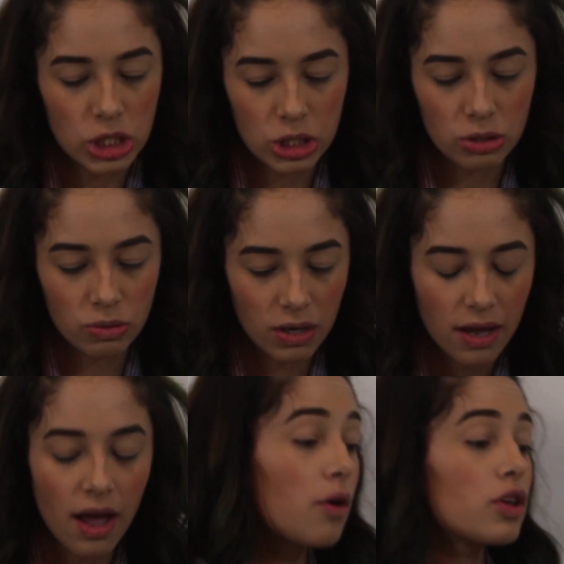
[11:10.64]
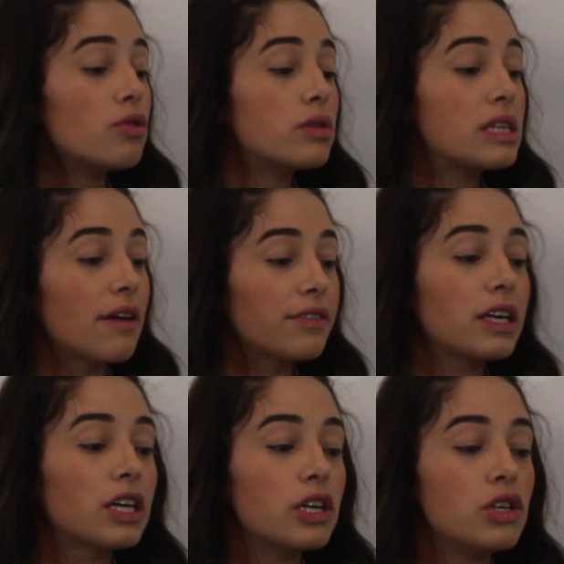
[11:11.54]
soon. So you
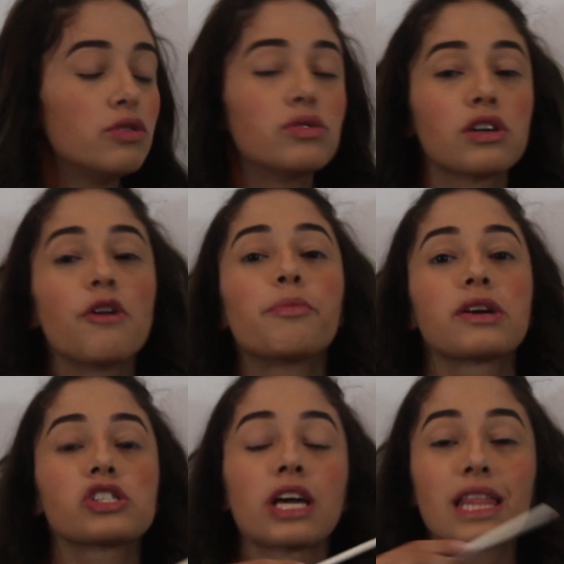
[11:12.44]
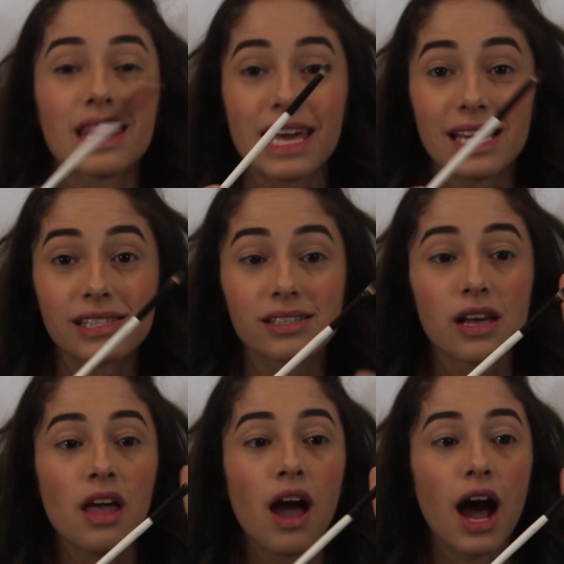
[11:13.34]
definitely can use a brush like this,
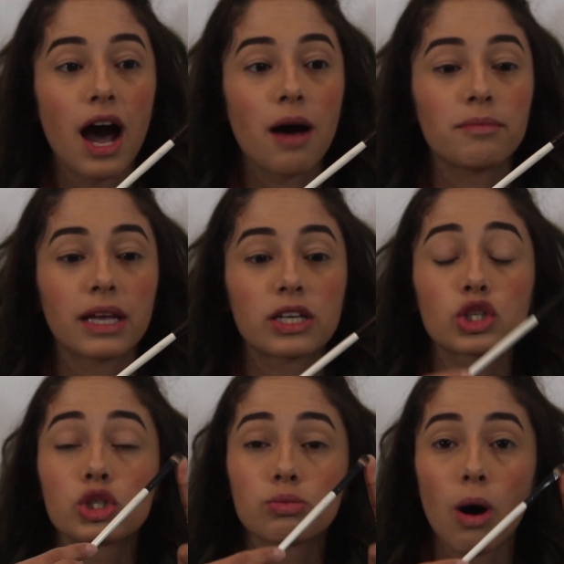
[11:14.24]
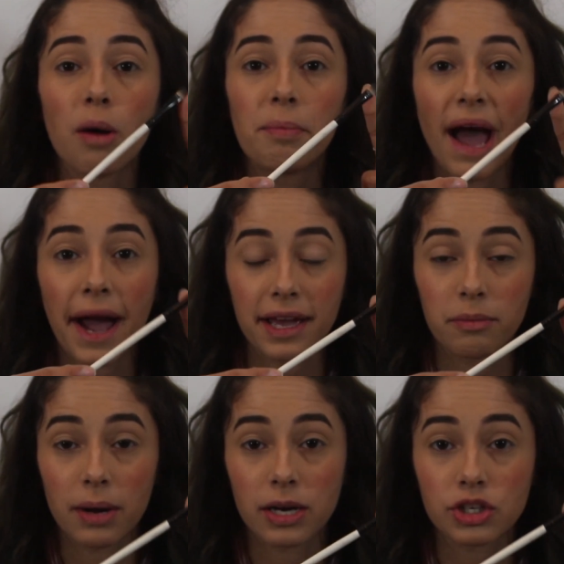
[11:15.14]
like a small
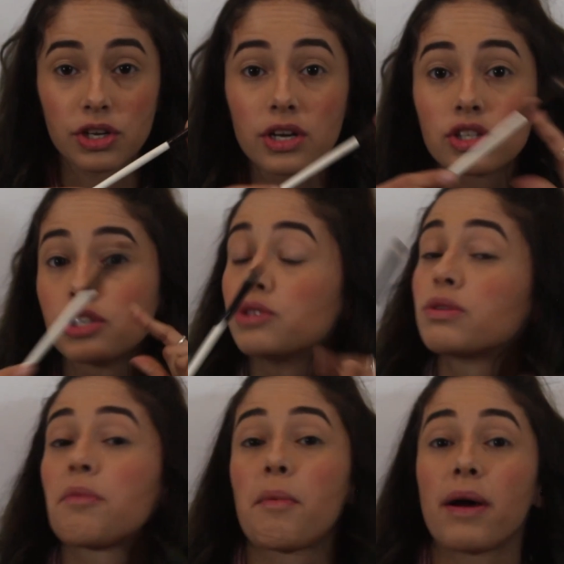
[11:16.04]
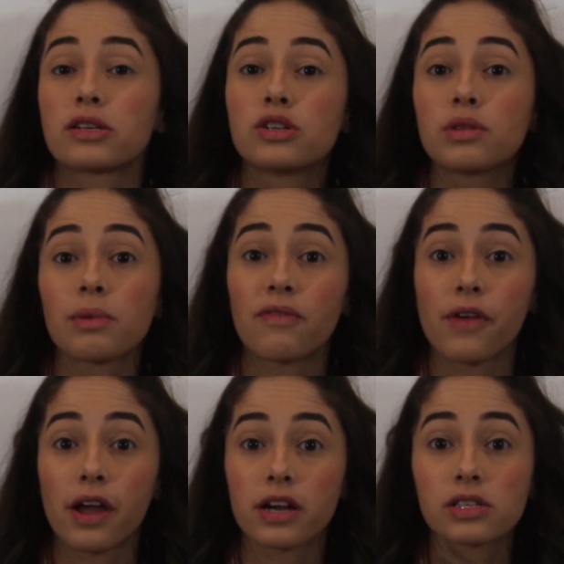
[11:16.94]
packing brush to do what I'm about to do with my
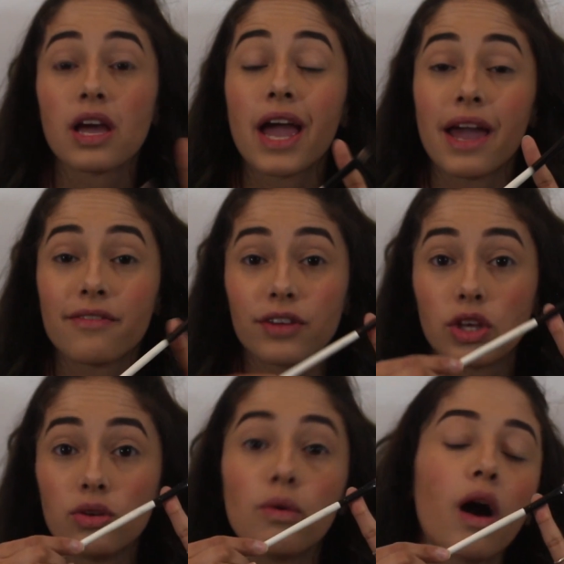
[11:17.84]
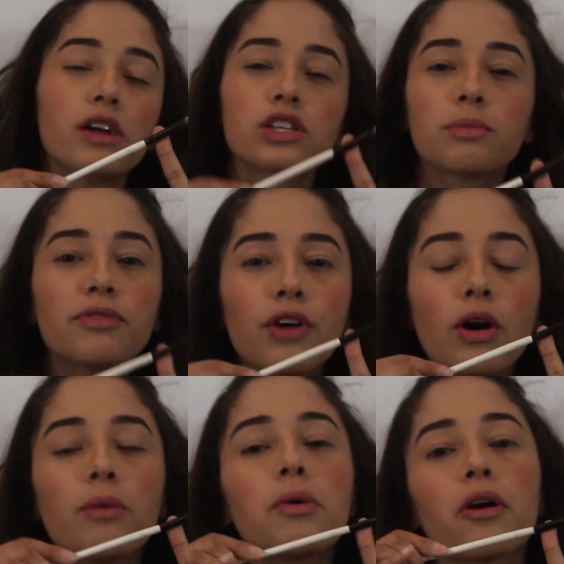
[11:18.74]
fingers. If you are
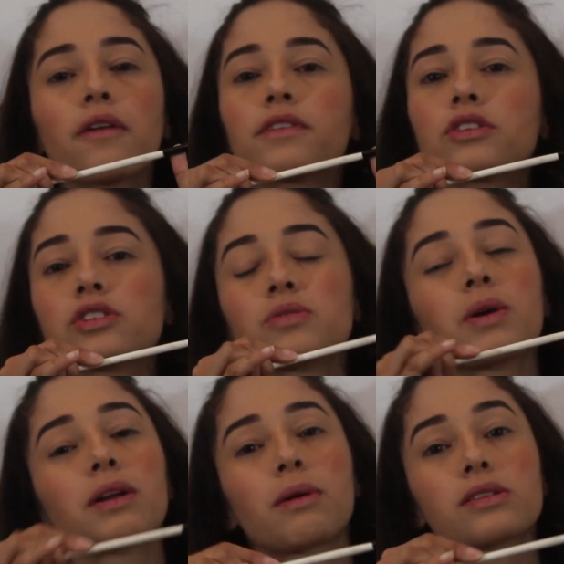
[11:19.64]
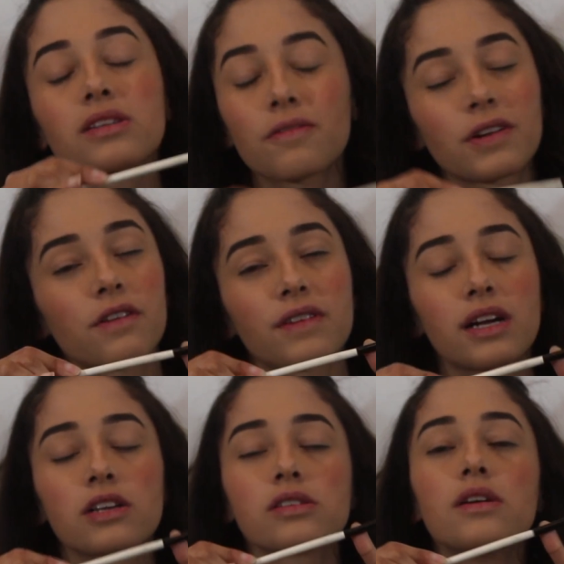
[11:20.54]
germaphobe or if you're just worried about stuff on your
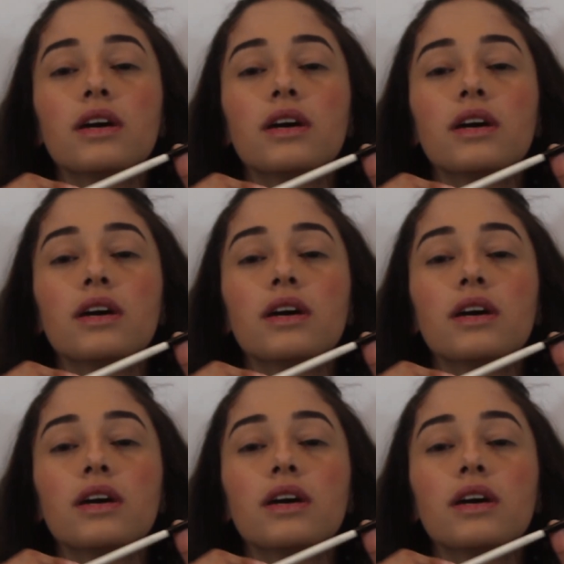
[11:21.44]
fingers,